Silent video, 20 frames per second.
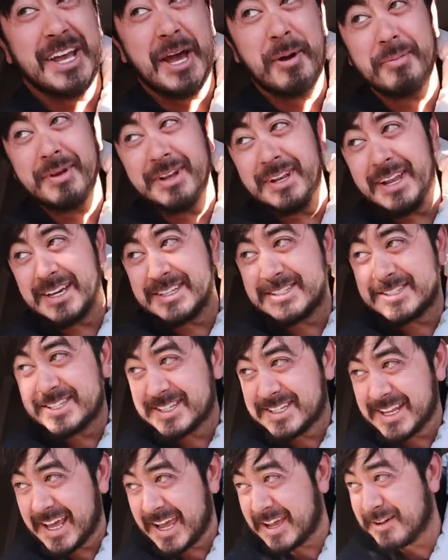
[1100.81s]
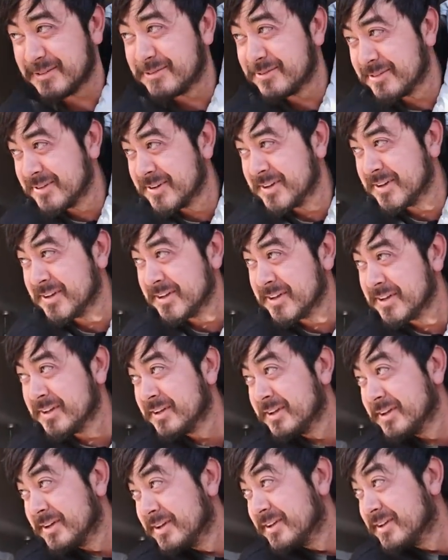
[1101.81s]
you gotta be nice to Dave.
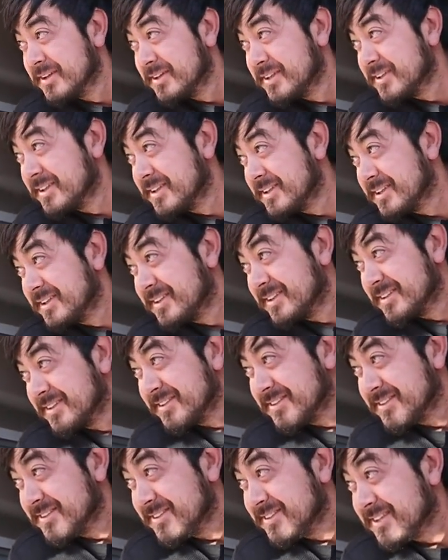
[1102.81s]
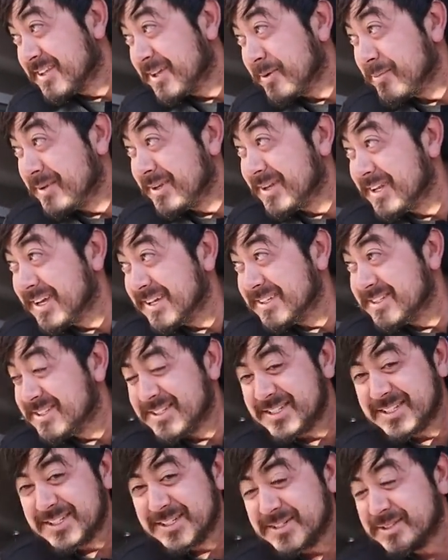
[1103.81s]
No, he doesn't. He'll be nice
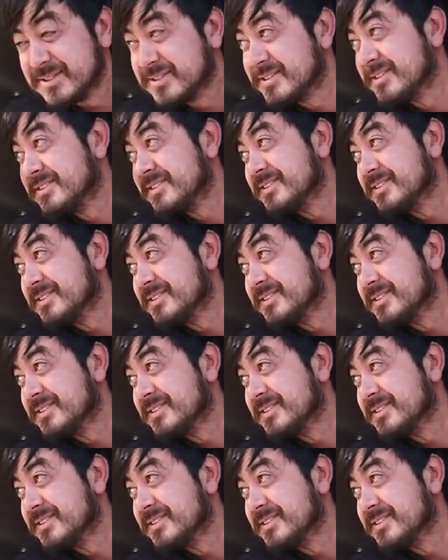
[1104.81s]
to you.